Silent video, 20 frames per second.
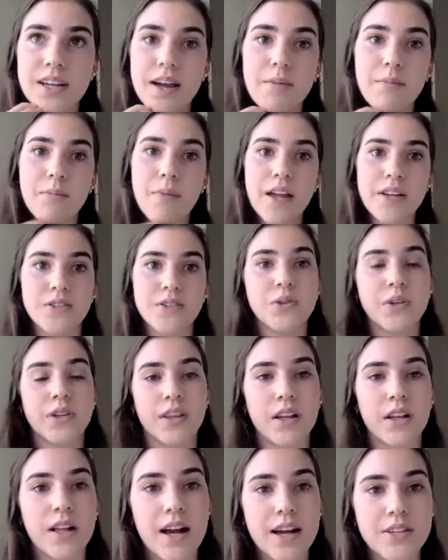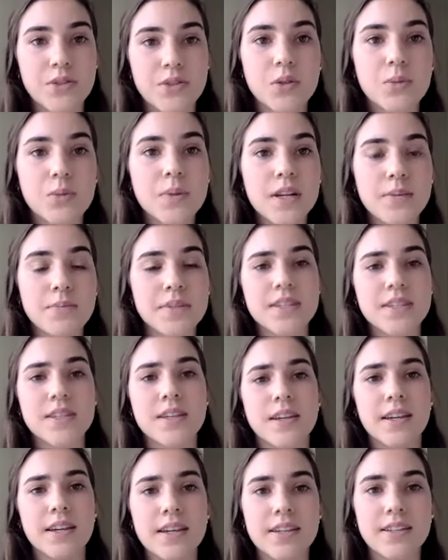I'm entering the classroom and I'm
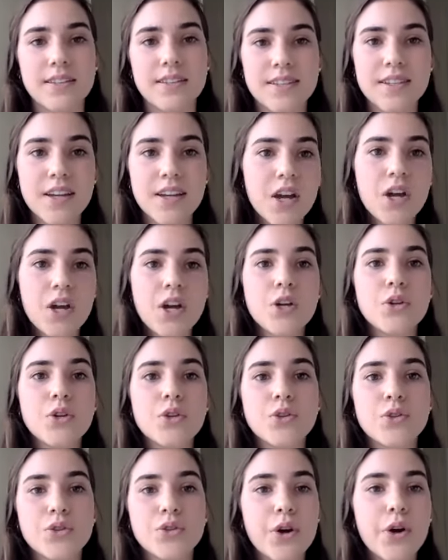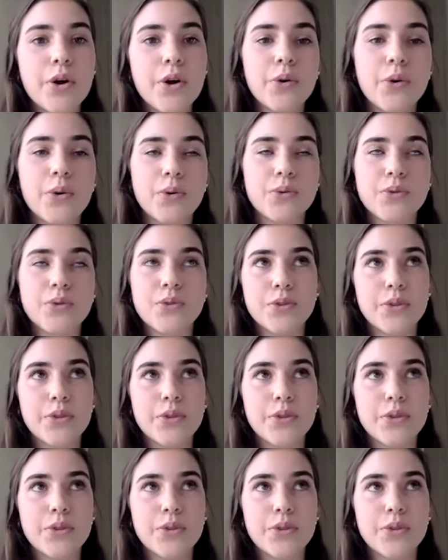seeing kids so